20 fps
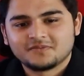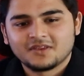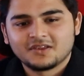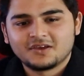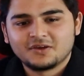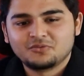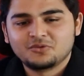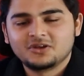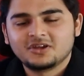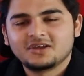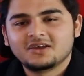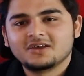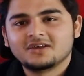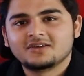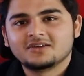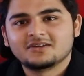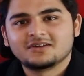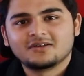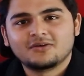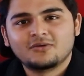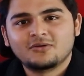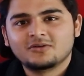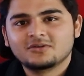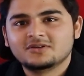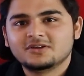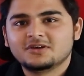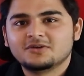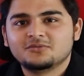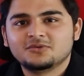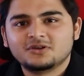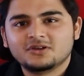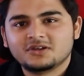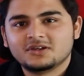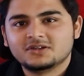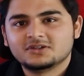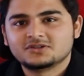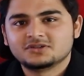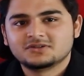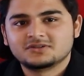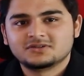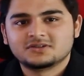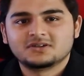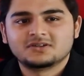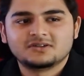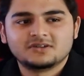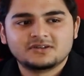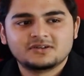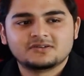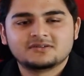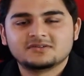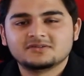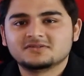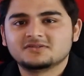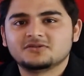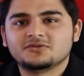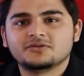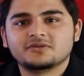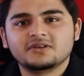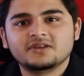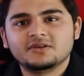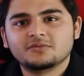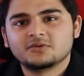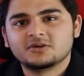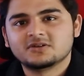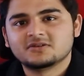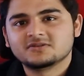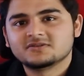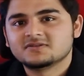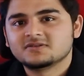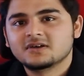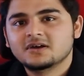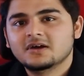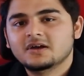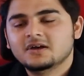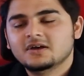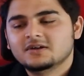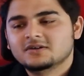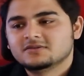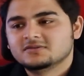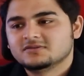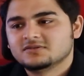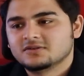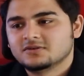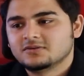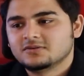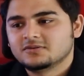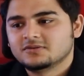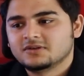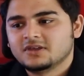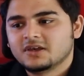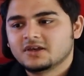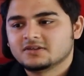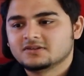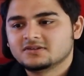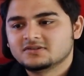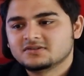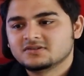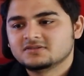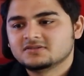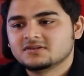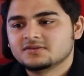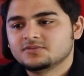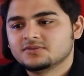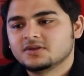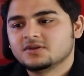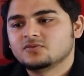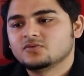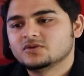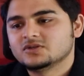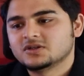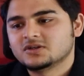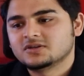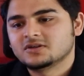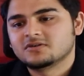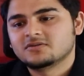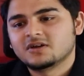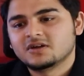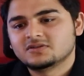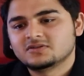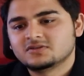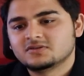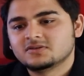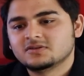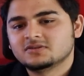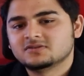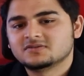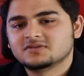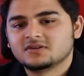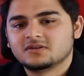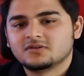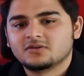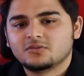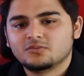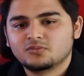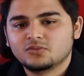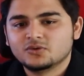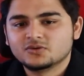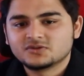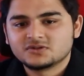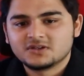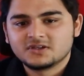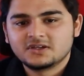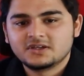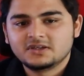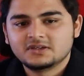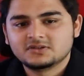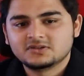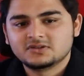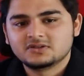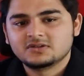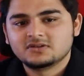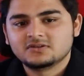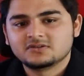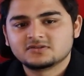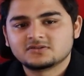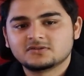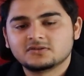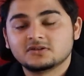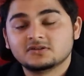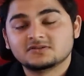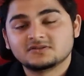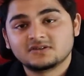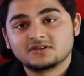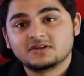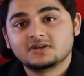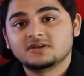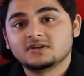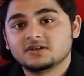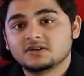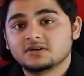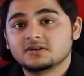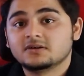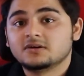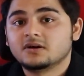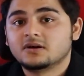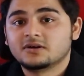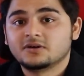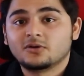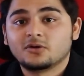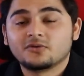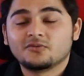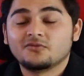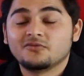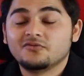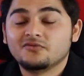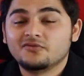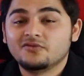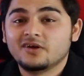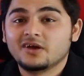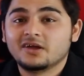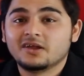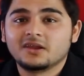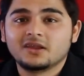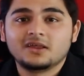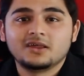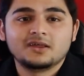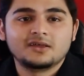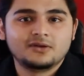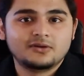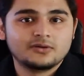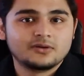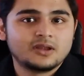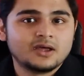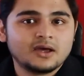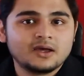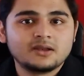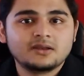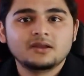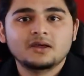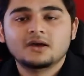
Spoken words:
communicated, all the communication done here is through emails. So yeah, this is something which undergrad students and mostly engineering students in India are not very good at.